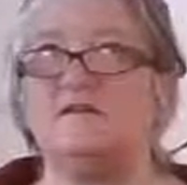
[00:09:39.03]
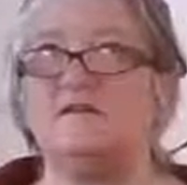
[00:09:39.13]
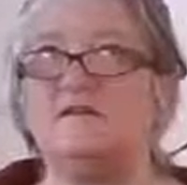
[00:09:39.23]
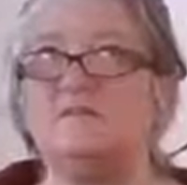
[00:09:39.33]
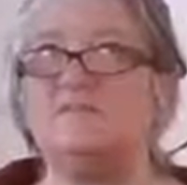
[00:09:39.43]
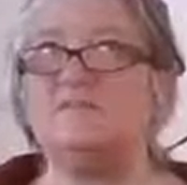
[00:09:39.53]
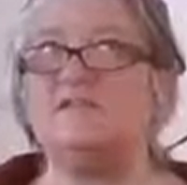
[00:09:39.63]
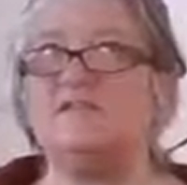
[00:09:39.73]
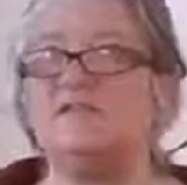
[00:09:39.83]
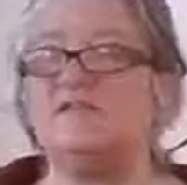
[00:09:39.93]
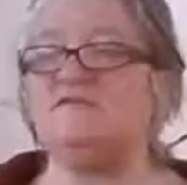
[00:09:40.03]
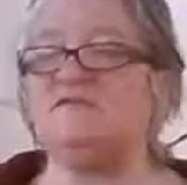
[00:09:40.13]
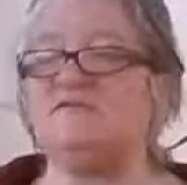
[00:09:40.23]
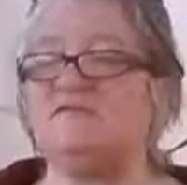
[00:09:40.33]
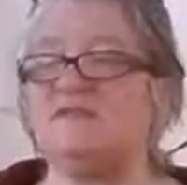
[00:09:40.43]
the ability of
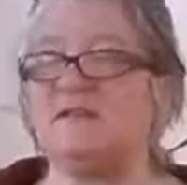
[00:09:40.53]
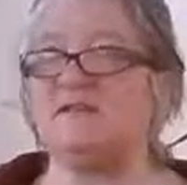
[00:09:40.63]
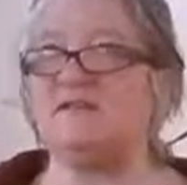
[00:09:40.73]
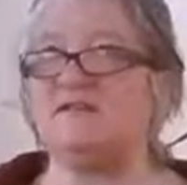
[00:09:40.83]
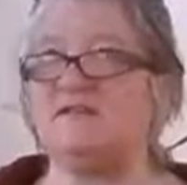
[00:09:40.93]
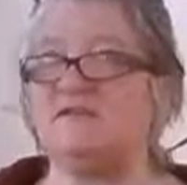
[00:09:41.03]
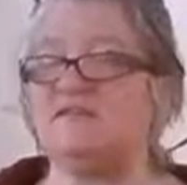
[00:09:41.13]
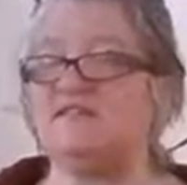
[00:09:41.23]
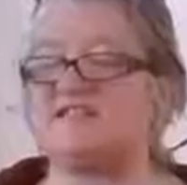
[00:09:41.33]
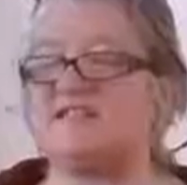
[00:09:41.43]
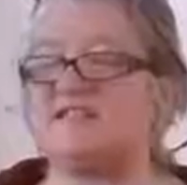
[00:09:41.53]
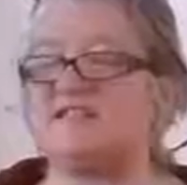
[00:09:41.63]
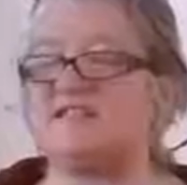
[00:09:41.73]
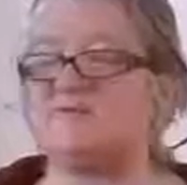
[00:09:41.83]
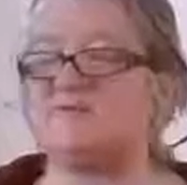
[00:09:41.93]
these glands to
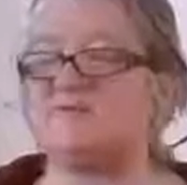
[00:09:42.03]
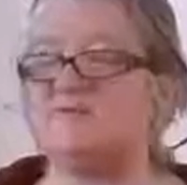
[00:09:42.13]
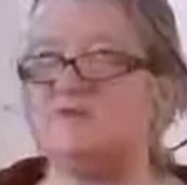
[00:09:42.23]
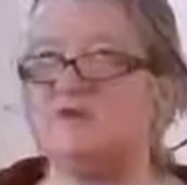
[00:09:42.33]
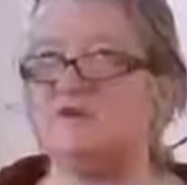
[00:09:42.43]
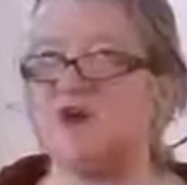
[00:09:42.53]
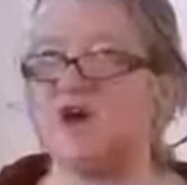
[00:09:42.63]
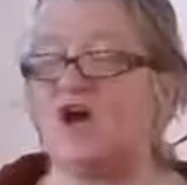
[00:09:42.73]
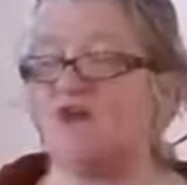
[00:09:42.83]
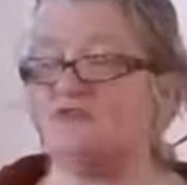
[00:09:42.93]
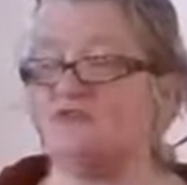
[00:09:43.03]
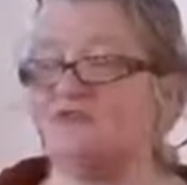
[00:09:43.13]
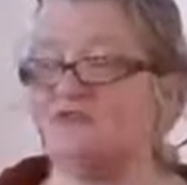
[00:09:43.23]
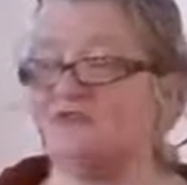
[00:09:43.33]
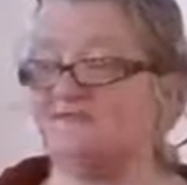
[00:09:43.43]
perceive
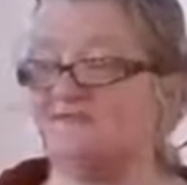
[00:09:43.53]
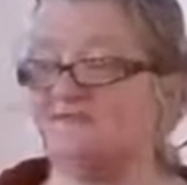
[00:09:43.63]
oxygen